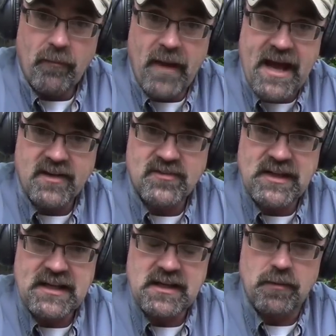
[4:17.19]

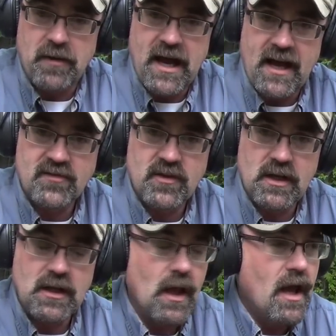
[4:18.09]
magazine
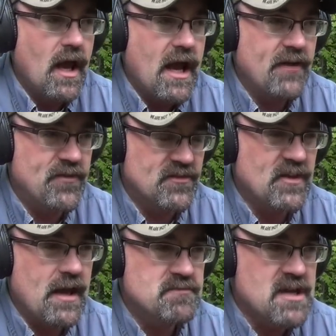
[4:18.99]
capacity and at the
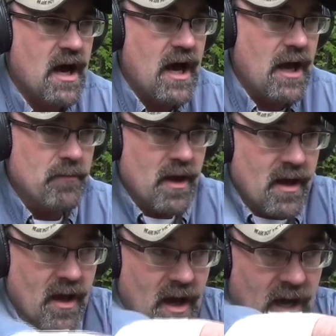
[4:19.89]
same time
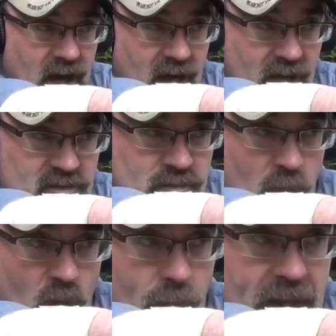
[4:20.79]
a small